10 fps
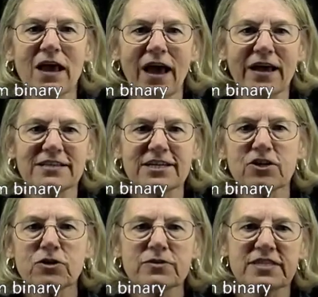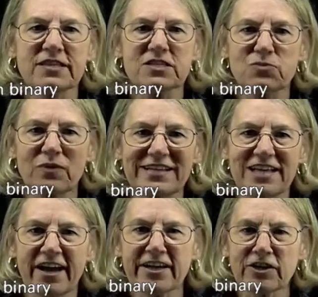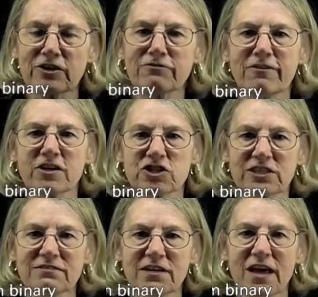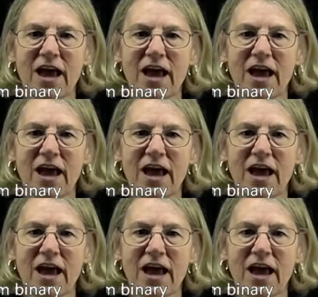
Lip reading: And here you see this rectangular function,